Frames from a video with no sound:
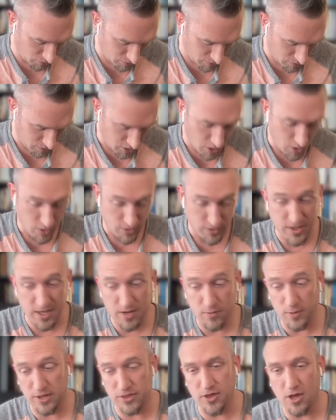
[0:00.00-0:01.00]
we went back and looked
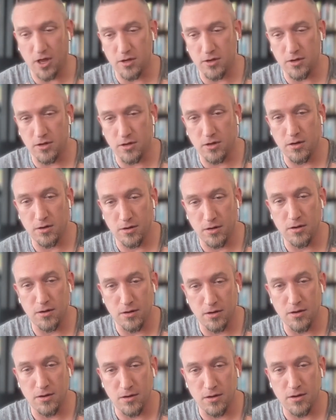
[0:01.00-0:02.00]
at the calendar and we
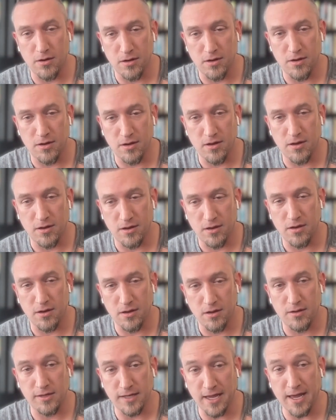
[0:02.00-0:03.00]
found it.
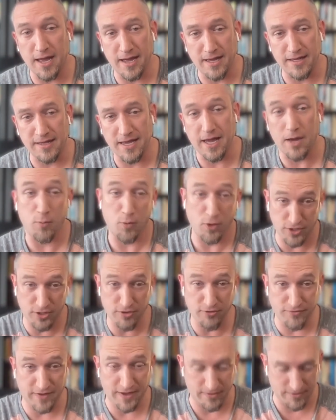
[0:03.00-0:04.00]
Yeah, yeah. Well,
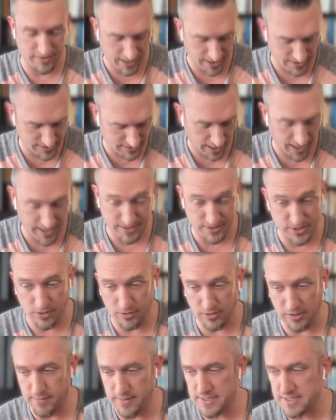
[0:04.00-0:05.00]
you found it. I, I had
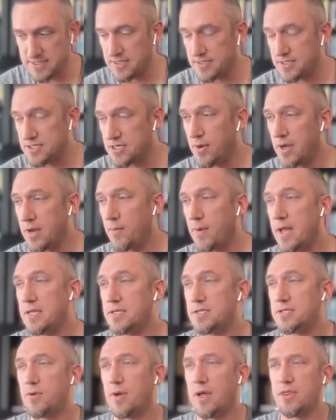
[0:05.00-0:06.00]
totally missed it. So
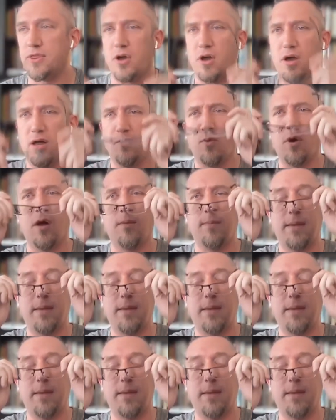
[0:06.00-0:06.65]
anyway, so I thought, well,